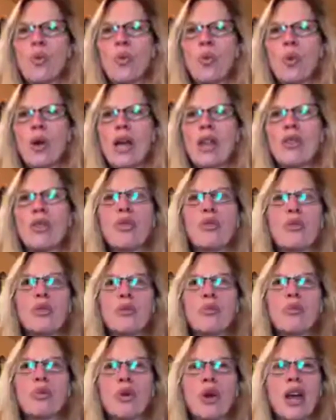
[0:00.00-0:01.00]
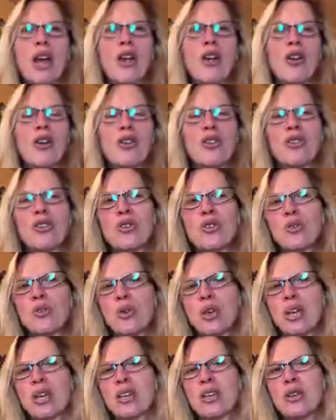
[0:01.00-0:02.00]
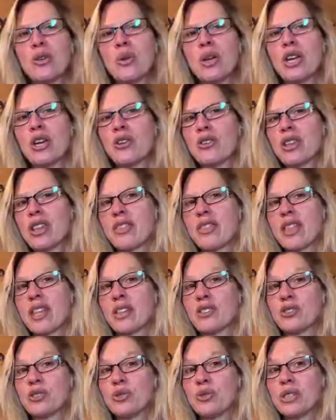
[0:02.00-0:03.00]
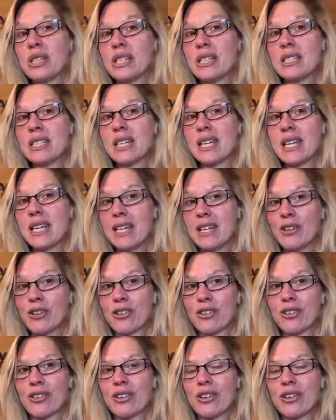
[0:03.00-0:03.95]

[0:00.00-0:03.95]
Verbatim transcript: when through prayer you hear the things you need to hear.